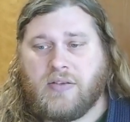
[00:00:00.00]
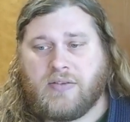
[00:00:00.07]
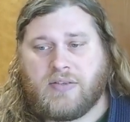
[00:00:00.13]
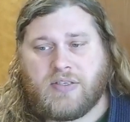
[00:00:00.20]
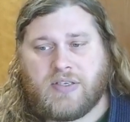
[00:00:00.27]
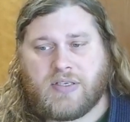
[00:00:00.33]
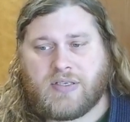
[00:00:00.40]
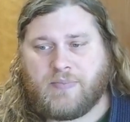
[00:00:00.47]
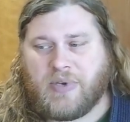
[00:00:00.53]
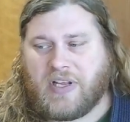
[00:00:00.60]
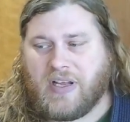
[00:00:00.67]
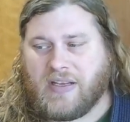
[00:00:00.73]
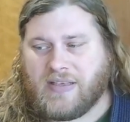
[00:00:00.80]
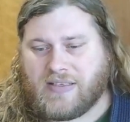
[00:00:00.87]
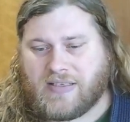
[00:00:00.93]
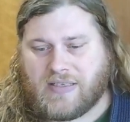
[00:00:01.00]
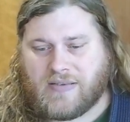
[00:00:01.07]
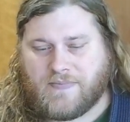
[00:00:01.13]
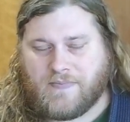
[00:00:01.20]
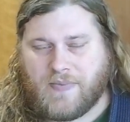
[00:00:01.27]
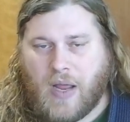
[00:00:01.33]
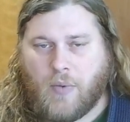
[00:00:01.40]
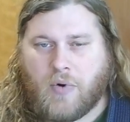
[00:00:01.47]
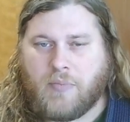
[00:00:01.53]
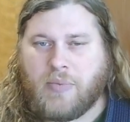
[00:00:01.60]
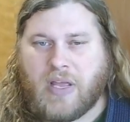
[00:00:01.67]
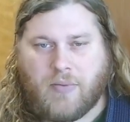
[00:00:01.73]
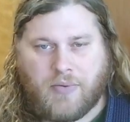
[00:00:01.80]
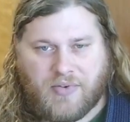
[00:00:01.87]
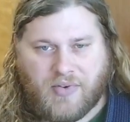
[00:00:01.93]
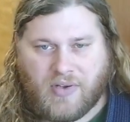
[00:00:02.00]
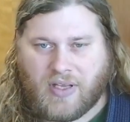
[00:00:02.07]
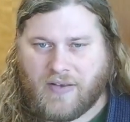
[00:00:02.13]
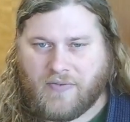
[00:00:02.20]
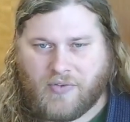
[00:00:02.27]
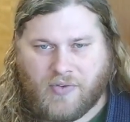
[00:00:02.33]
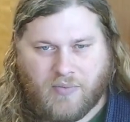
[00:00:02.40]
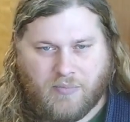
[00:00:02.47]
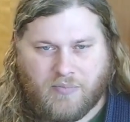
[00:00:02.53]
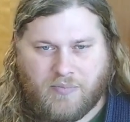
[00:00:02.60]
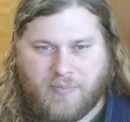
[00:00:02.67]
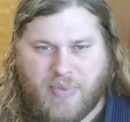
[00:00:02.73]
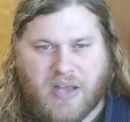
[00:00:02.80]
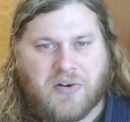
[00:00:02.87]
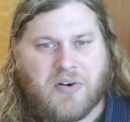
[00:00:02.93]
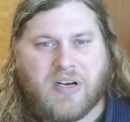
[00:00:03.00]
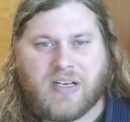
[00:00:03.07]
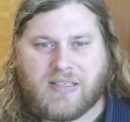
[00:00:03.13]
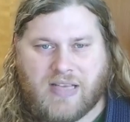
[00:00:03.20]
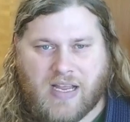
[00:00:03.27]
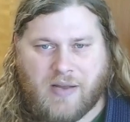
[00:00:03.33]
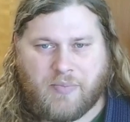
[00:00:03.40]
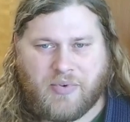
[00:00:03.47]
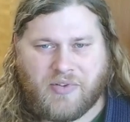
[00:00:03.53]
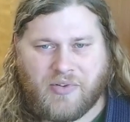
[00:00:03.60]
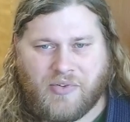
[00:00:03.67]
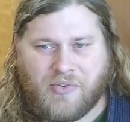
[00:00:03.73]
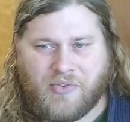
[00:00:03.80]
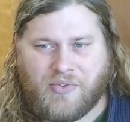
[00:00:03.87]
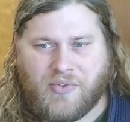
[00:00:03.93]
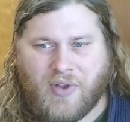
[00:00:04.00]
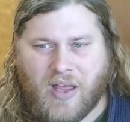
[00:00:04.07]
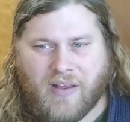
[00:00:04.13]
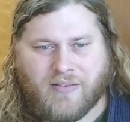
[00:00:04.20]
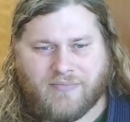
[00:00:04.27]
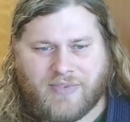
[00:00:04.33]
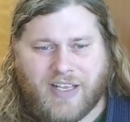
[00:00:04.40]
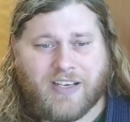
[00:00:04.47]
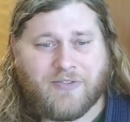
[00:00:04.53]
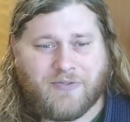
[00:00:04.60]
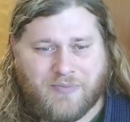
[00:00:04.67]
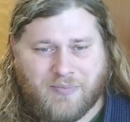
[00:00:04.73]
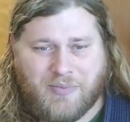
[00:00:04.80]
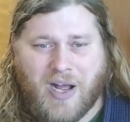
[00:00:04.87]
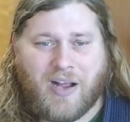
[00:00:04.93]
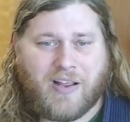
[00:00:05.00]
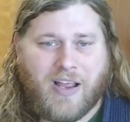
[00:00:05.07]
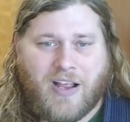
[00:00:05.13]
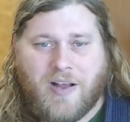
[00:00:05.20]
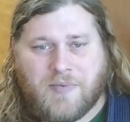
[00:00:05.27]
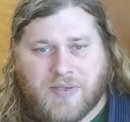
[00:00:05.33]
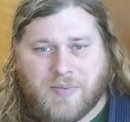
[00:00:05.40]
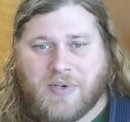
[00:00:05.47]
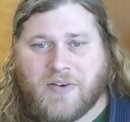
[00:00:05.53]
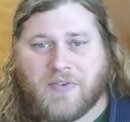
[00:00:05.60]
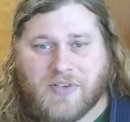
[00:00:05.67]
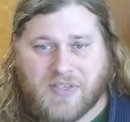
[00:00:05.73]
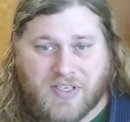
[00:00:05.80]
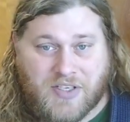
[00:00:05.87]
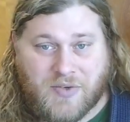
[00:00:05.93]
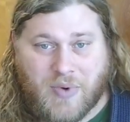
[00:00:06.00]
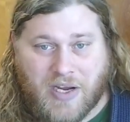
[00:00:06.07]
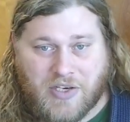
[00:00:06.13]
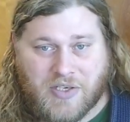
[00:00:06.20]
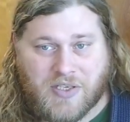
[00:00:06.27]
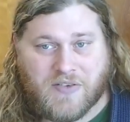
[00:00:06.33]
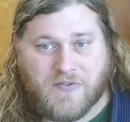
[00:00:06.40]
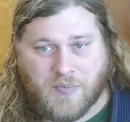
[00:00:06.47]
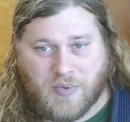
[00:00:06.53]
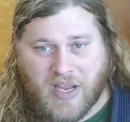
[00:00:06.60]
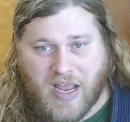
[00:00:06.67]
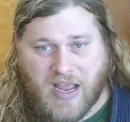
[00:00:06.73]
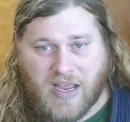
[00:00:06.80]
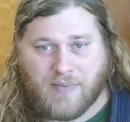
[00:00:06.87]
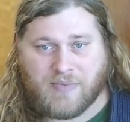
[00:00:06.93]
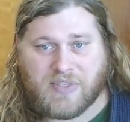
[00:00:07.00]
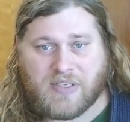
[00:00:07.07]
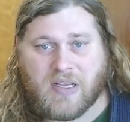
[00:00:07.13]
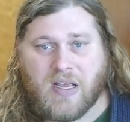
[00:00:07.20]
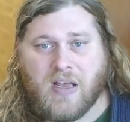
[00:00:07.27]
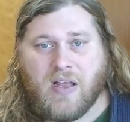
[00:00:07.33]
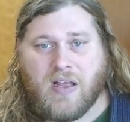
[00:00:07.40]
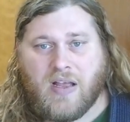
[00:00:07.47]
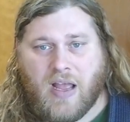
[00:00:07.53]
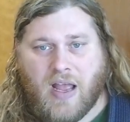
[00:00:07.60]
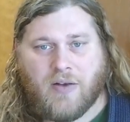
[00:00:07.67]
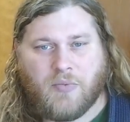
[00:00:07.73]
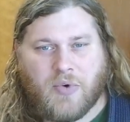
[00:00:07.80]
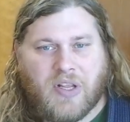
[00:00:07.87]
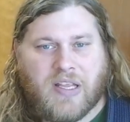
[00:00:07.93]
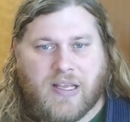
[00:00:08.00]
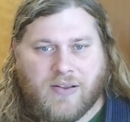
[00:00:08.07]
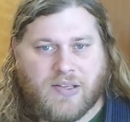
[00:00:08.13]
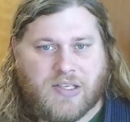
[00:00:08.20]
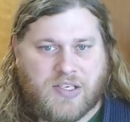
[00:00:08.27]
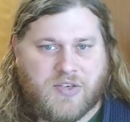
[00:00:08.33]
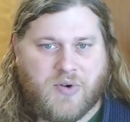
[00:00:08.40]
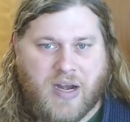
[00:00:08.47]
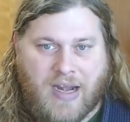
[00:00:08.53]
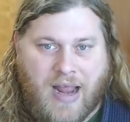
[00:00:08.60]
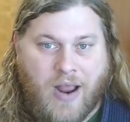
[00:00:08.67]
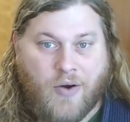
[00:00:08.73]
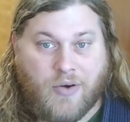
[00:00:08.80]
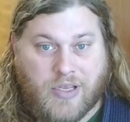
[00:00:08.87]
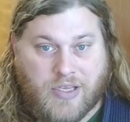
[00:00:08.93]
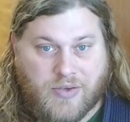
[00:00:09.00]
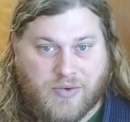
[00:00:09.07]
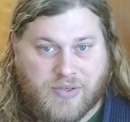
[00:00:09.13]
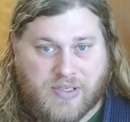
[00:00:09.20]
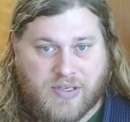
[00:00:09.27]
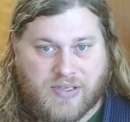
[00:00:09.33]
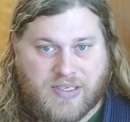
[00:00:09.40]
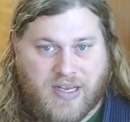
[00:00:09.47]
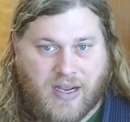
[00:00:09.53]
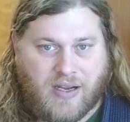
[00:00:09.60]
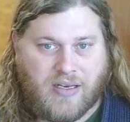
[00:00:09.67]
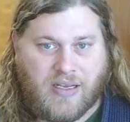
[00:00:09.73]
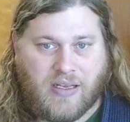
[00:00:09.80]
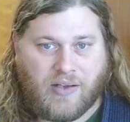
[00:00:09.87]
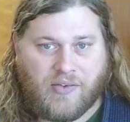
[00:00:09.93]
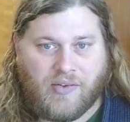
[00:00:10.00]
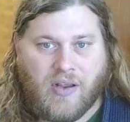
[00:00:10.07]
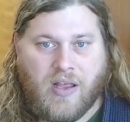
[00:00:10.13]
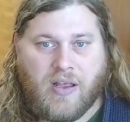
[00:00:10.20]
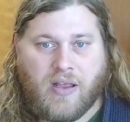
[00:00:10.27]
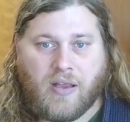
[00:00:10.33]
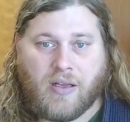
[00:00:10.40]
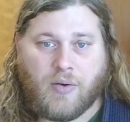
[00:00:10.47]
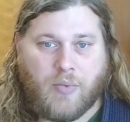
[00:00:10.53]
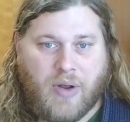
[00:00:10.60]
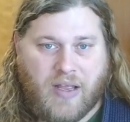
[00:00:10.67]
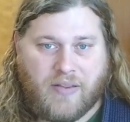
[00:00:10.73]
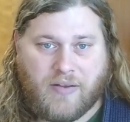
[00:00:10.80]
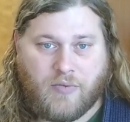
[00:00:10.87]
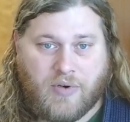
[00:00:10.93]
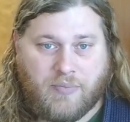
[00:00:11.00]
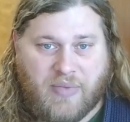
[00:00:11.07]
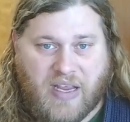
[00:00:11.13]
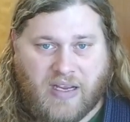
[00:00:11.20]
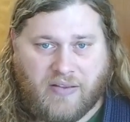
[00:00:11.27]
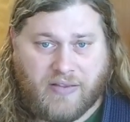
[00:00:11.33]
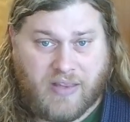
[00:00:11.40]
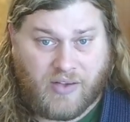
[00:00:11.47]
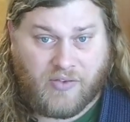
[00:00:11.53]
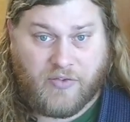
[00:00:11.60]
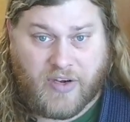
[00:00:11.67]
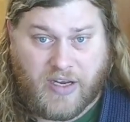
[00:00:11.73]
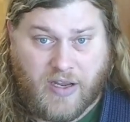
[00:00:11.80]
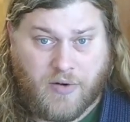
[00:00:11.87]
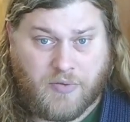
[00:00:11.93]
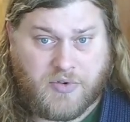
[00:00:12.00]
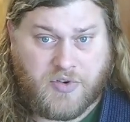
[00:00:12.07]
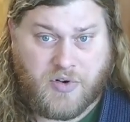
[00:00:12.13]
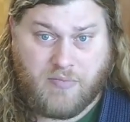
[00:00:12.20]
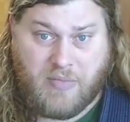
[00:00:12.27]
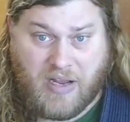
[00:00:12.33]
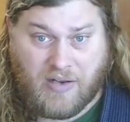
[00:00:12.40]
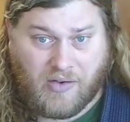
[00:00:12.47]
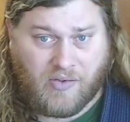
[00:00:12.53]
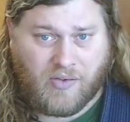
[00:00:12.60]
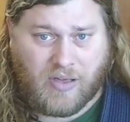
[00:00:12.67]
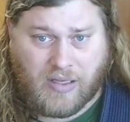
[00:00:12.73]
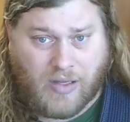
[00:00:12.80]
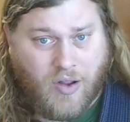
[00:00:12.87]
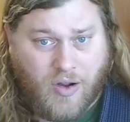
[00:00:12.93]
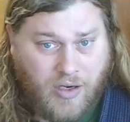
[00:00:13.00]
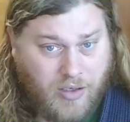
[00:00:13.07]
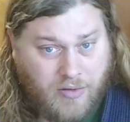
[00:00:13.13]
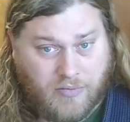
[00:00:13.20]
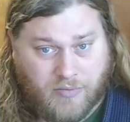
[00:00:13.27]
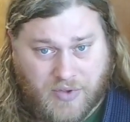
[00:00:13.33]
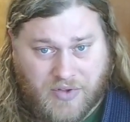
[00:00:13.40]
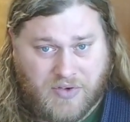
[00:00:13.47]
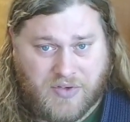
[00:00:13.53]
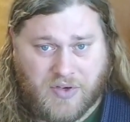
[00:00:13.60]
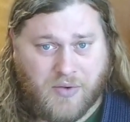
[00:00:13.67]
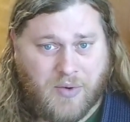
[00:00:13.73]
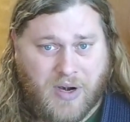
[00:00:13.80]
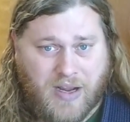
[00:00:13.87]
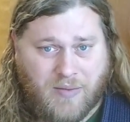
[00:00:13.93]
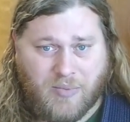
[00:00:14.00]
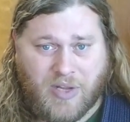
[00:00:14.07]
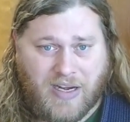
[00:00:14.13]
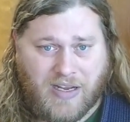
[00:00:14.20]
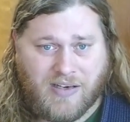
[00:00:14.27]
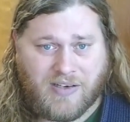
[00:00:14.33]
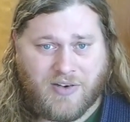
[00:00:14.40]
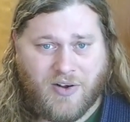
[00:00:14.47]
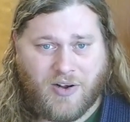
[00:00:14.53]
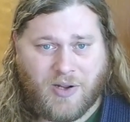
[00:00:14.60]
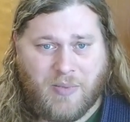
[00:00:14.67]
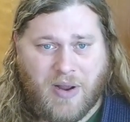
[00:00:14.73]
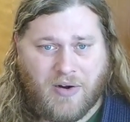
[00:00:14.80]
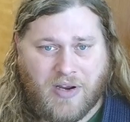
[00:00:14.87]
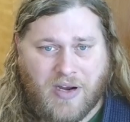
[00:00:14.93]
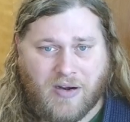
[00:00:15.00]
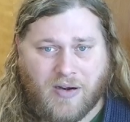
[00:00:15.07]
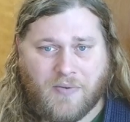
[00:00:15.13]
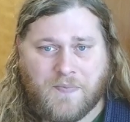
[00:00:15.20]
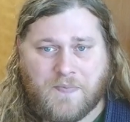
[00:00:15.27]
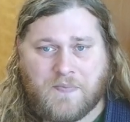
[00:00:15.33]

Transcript: just because I want to be able to give some better examples, kind of mocking up some different situations from games, and really illustrate how to use those techniques in a way that would make this video tremendously long when there's already plenty to talk about here.